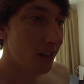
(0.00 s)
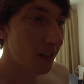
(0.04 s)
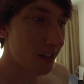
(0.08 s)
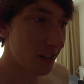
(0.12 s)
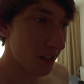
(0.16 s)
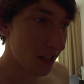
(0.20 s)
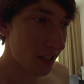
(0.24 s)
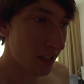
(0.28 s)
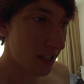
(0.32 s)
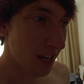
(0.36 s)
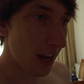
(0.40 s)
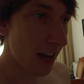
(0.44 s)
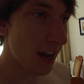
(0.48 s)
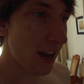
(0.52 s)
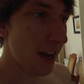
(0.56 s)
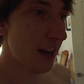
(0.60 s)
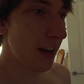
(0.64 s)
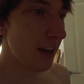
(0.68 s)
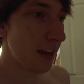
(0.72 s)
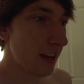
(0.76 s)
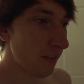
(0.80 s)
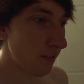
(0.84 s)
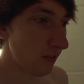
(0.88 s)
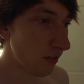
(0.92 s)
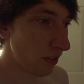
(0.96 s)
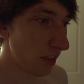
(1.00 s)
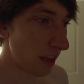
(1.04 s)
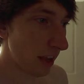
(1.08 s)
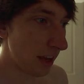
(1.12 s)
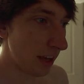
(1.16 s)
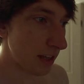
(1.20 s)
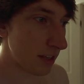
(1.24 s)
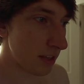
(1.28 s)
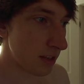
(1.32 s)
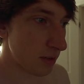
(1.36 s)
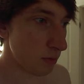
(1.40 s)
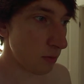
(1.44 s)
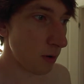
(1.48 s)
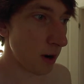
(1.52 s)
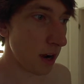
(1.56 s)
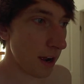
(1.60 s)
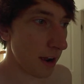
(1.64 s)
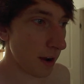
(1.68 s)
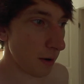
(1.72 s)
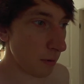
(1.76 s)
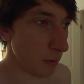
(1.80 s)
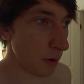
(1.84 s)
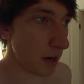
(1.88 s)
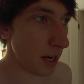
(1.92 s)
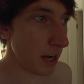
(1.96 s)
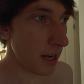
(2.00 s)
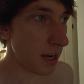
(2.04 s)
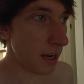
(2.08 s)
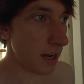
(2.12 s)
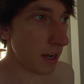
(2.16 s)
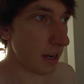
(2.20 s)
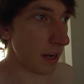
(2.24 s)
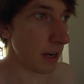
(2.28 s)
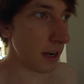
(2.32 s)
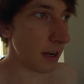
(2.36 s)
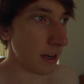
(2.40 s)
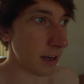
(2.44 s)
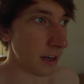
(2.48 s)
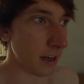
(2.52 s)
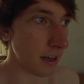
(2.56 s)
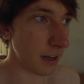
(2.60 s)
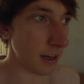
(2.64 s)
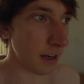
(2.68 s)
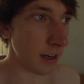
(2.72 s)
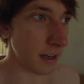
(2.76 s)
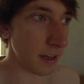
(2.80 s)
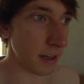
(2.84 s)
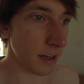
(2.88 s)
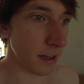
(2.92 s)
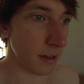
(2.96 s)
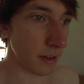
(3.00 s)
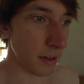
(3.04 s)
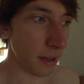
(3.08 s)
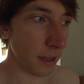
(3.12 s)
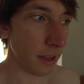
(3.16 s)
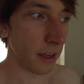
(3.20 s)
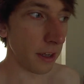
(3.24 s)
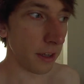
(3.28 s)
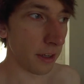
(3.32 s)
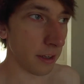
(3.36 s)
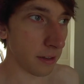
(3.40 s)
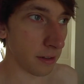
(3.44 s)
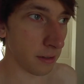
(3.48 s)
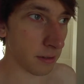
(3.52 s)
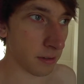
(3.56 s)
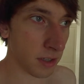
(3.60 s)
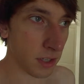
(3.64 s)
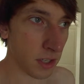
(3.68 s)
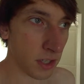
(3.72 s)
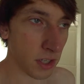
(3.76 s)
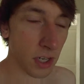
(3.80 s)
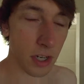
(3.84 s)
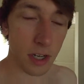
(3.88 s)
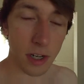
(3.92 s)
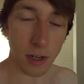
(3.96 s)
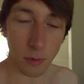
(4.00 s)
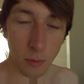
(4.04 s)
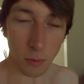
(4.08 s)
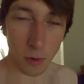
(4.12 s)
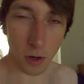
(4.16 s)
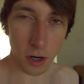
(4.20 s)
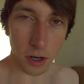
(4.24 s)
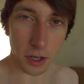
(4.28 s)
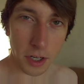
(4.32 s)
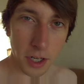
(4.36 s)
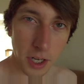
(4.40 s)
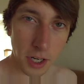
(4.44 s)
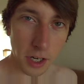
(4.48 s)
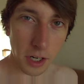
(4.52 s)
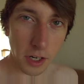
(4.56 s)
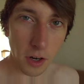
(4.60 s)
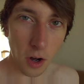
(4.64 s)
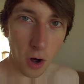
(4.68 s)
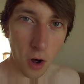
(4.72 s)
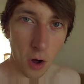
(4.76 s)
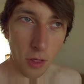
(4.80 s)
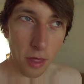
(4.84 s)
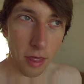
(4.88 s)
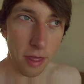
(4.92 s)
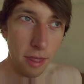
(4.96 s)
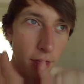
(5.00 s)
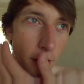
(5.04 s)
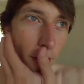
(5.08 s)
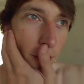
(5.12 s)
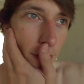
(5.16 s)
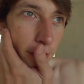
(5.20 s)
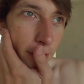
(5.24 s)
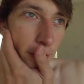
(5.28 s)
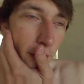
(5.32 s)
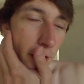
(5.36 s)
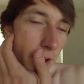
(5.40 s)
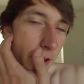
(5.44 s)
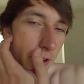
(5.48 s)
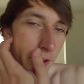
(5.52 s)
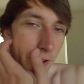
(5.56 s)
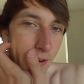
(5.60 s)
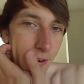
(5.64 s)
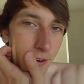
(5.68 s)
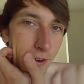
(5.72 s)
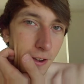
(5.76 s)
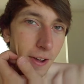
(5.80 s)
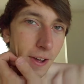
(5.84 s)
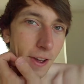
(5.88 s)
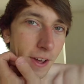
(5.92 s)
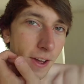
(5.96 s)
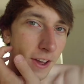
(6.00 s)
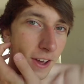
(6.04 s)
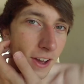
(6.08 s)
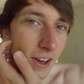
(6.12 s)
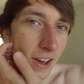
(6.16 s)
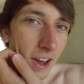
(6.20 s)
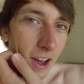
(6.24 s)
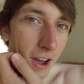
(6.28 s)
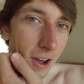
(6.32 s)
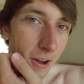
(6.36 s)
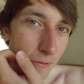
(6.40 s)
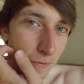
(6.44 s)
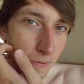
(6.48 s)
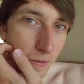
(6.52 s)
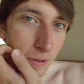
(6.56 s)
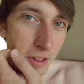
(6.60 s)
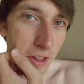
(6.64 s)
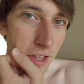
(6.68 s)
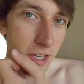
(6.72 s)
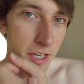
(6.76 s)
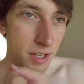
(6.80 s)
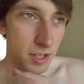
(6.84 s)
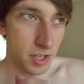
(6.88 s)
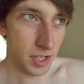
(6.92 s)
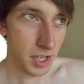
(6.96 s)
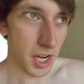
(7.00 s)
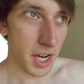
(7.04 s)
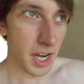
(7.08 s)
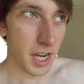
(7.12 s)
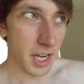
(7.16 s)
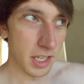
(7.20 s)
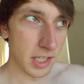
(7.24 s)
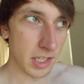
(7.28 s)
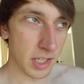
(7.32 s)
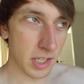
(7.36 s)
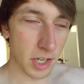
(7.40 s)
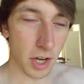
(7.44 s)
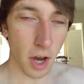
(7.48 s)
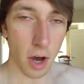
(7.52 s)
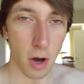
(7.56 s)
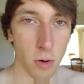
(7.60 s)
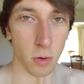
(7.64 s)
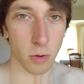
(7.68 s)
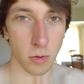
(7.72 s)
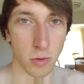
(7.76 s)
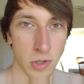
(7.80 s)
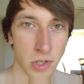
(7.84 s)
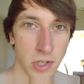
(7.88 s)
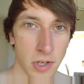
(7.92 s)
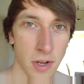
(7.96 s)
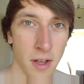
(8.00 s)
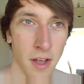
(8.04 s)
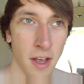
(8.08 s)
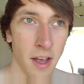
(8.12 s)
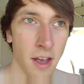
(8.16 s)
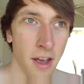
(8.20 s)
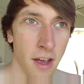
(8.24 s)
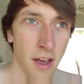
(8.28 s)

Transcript: today is where we start working on the third of this year's goals.